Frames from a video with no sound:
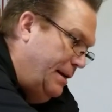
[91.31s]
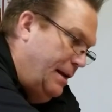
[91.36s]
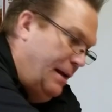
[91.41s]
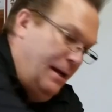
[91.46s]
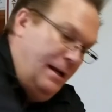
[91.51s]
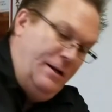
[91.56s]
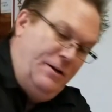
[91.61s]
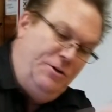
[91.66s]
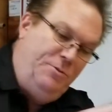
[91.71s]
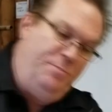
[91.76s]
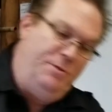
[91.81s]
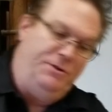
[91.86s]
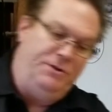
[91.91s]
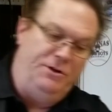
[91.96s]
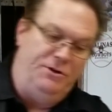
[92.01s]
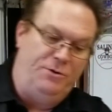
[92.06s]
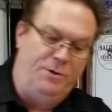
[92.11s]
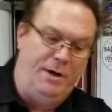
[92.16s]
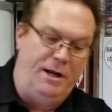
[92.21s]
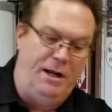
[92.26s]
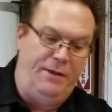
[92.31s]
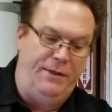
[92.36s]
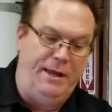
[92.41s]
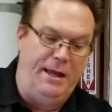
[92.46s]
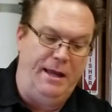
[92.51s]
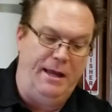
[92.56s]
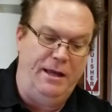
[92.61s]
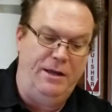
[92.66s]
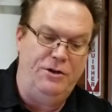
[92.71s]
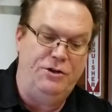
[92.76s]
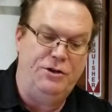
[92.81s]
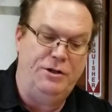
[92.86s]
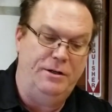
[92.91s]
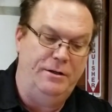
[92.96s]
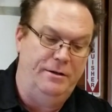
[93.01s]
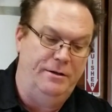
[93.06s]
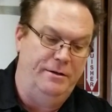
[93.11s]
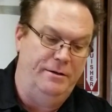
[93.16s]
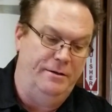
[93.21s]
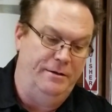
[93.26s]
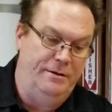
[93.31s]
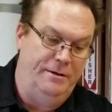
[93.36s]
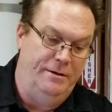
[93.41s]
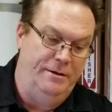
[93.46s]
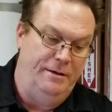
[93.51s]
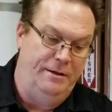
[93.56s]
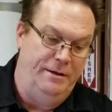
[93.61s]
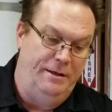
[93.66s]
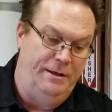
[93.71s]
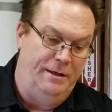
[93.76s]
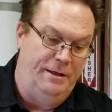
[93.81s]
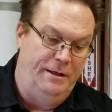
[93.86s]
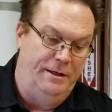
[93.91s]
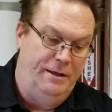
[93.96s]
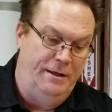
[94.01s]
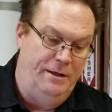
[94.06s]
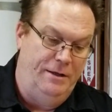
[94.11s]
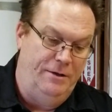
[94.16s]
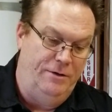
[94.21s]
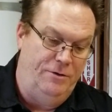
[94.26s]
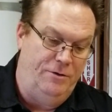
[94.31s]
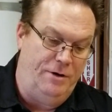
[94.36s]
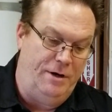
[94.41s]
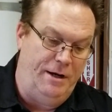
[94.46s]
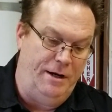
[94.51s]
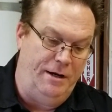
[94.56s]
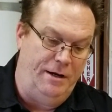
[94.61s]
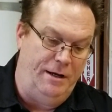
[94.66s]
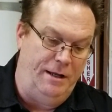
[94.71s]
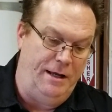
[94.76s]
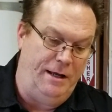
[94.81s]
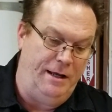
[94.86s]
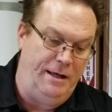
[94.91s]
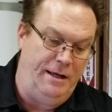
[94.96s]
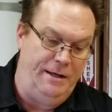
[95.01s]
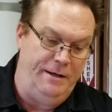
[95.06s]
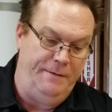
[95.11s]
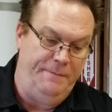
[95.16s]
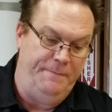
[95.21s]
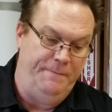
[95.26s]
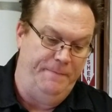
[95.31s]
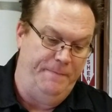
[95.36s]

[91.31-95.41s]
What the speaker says: You just put this right on the edge, draw your line,